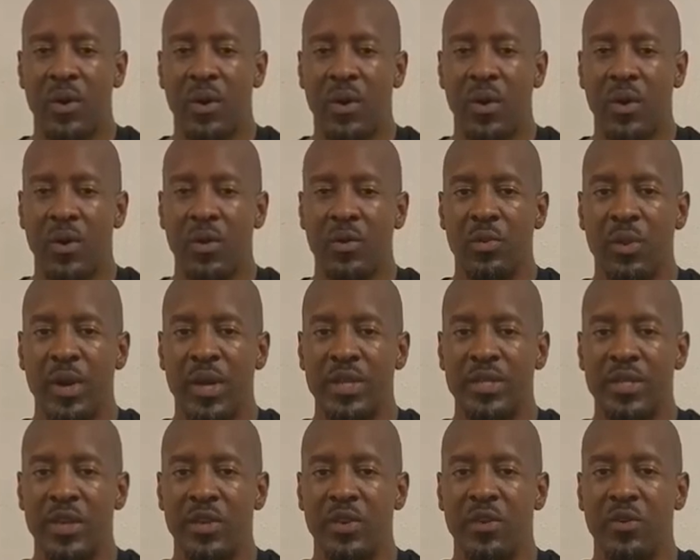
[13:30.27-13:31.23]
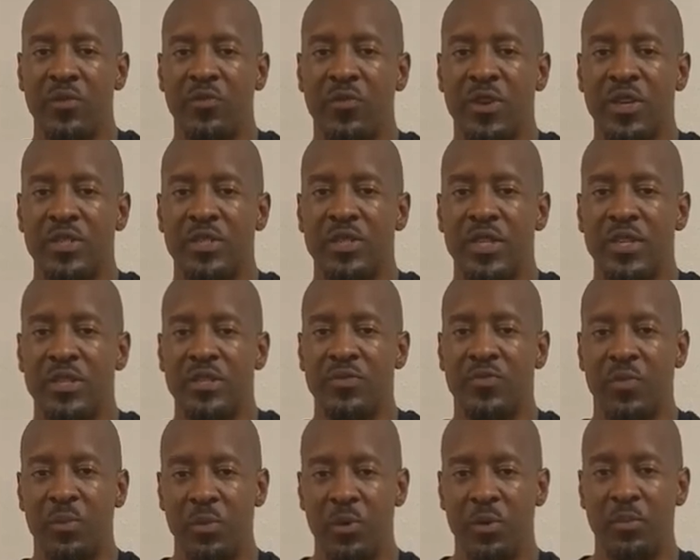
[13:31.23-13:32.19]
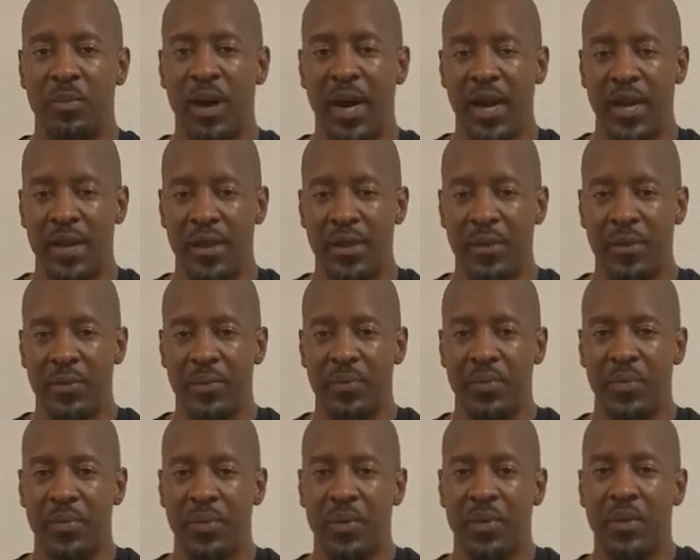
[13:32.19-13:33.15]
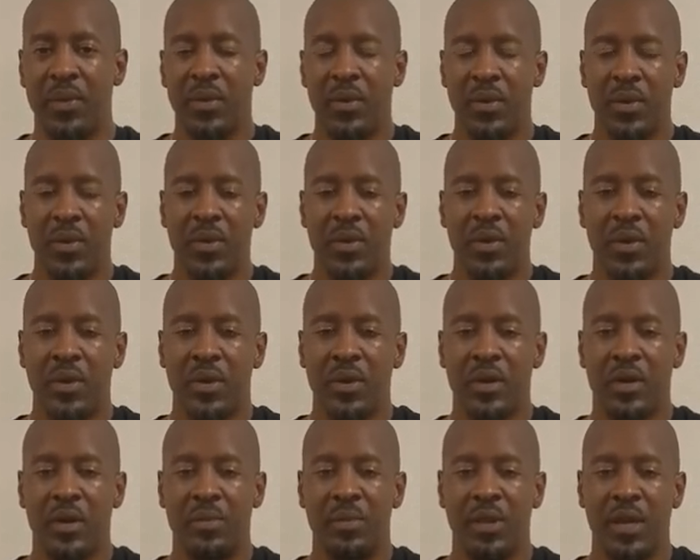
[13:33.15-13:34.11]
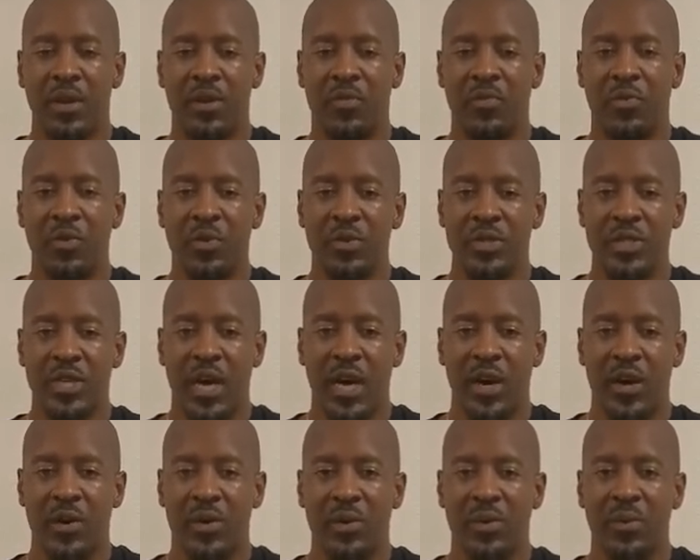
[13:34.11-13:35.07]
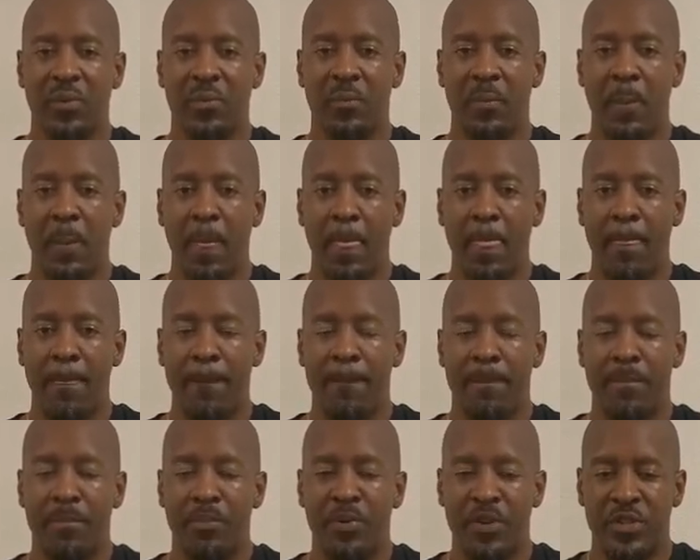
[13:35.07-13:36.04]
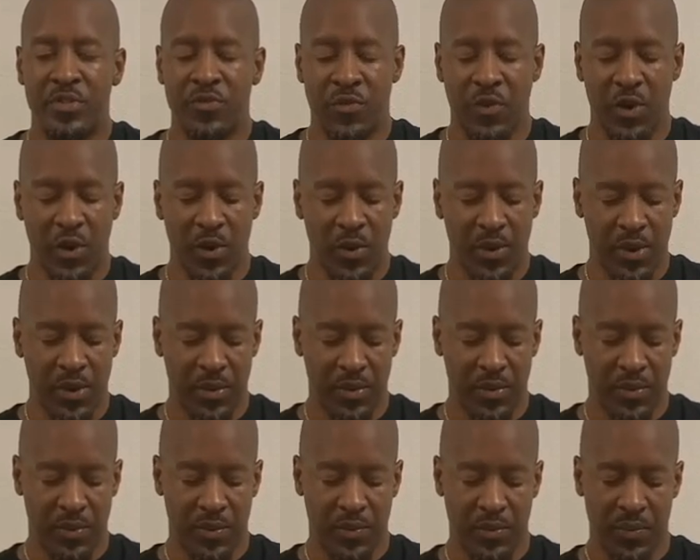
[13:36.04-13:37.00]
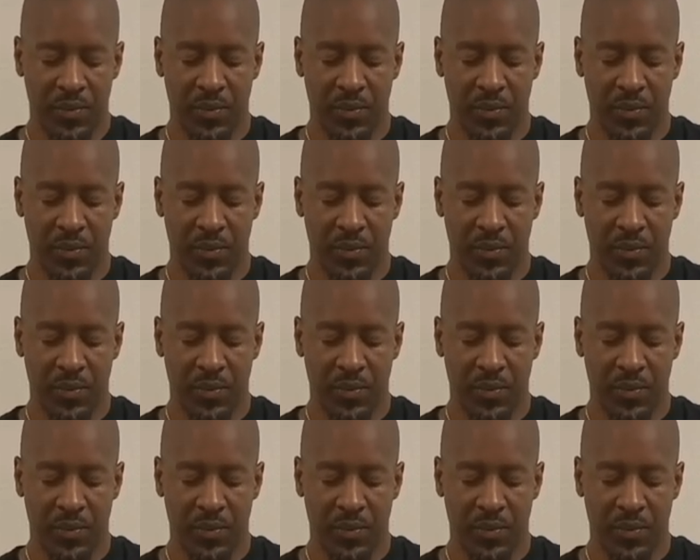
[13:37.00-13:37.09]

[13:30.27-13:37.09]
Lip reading: all the way till your fist distance from your body. Come down to futsal, push forward,